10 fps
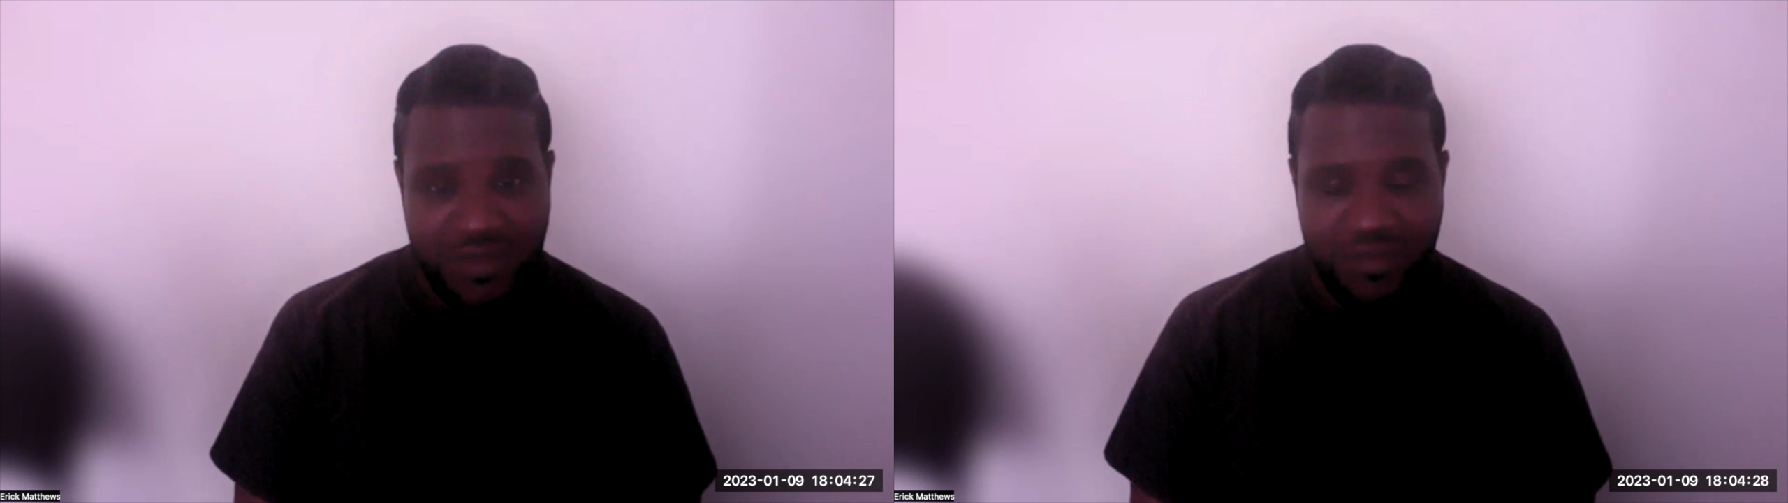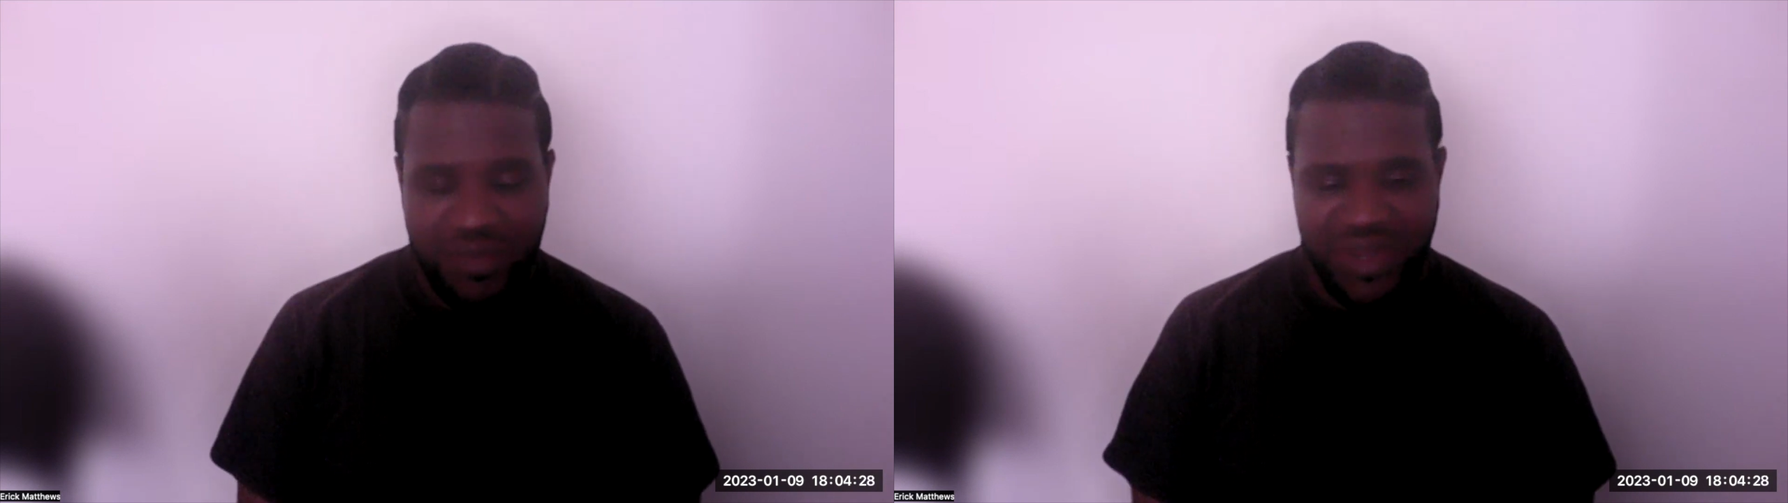
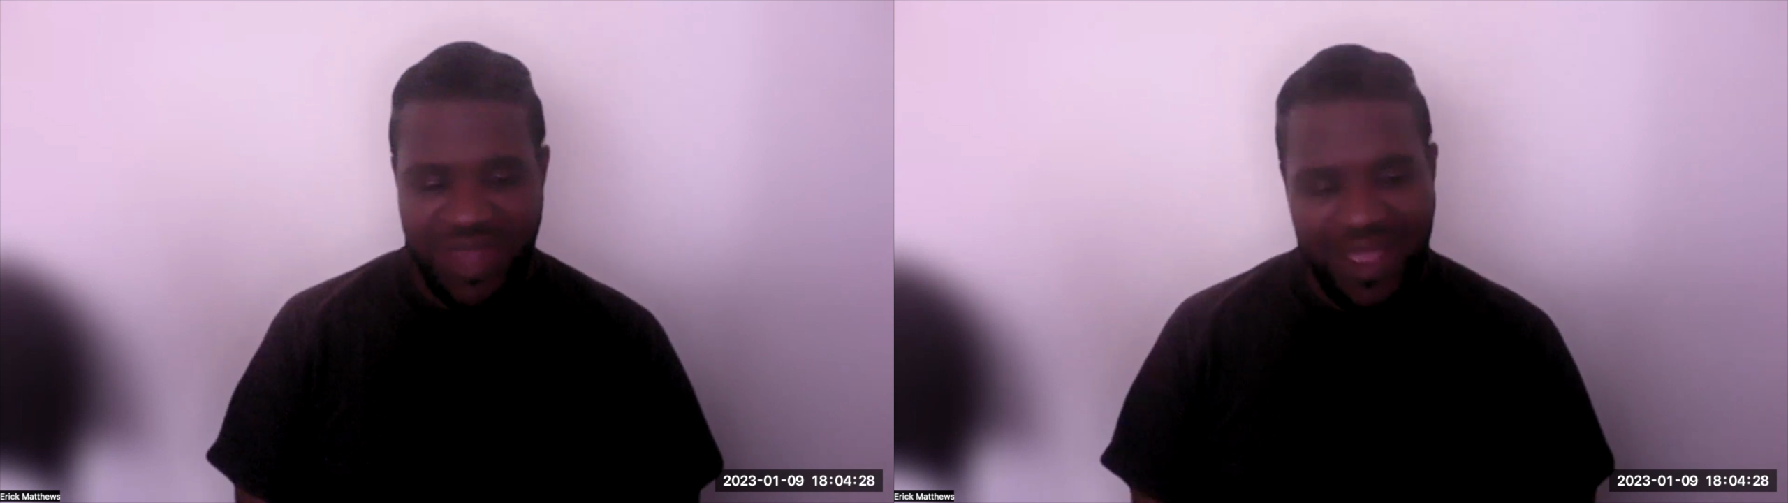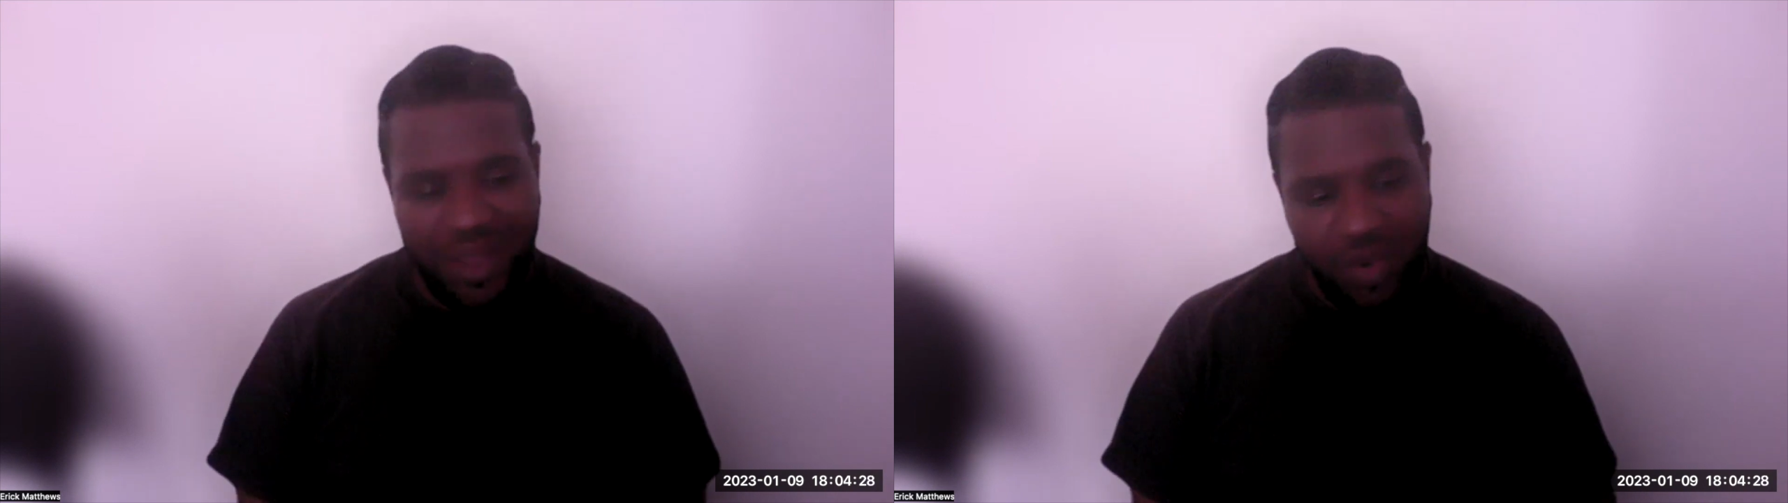but
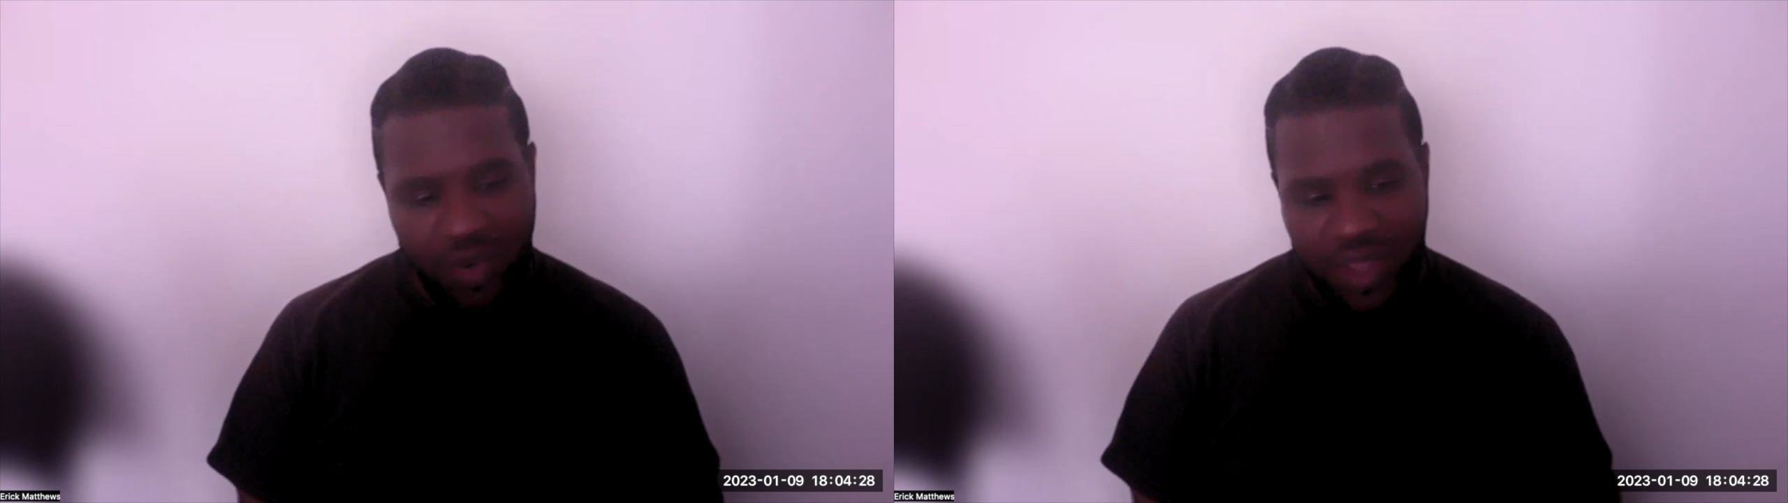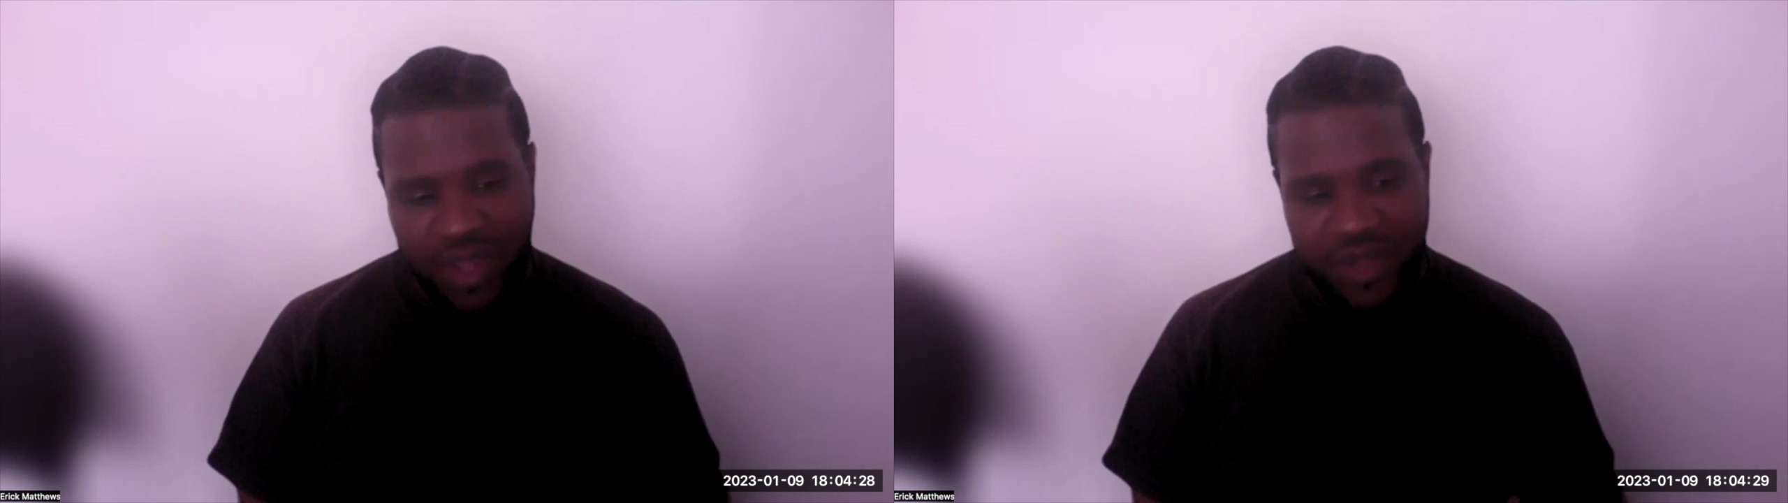not
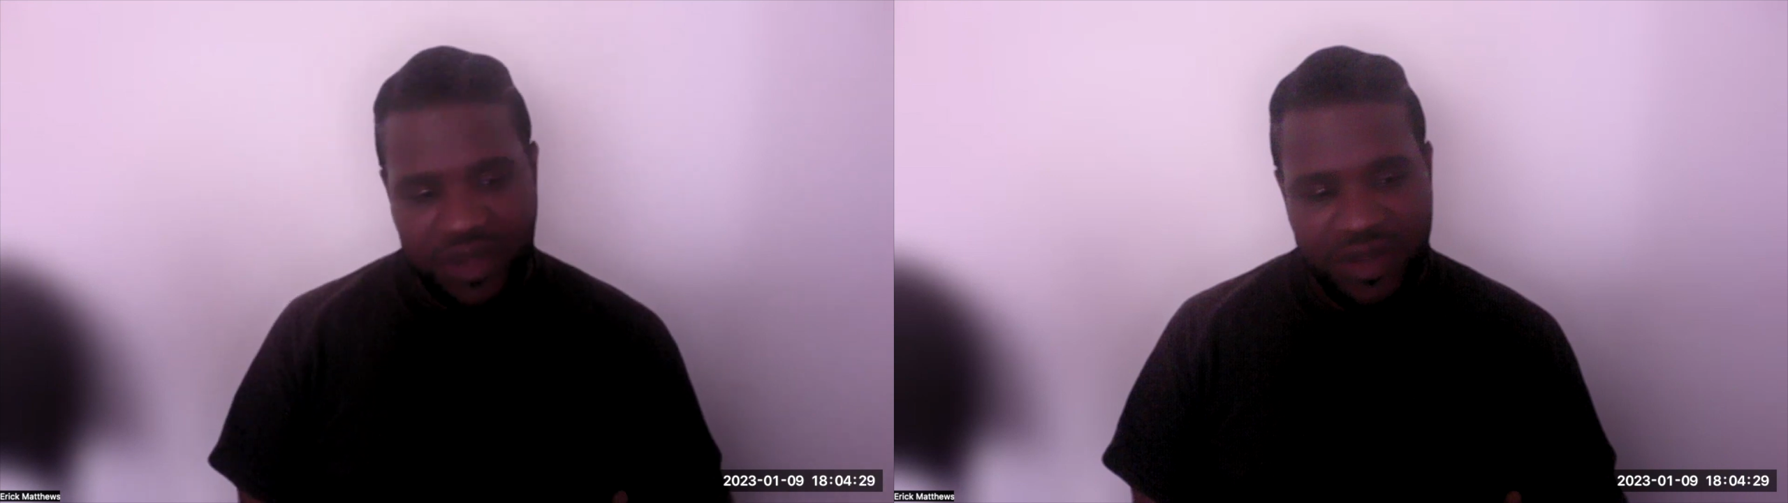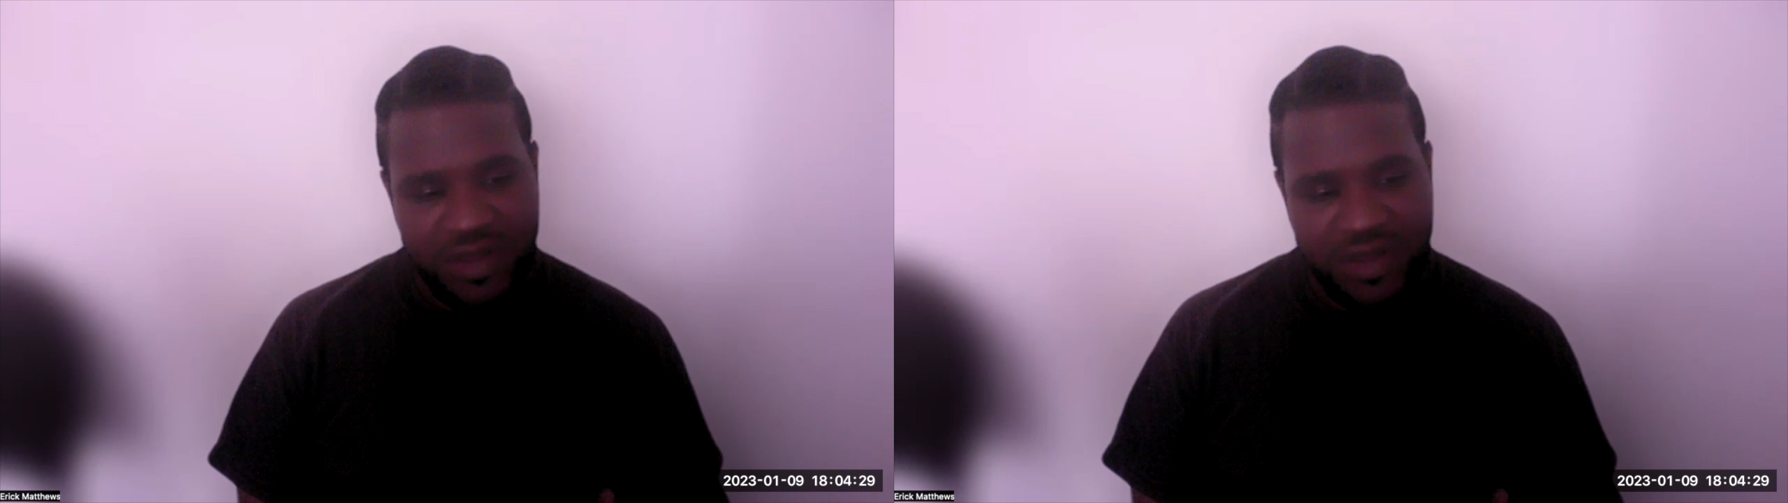going,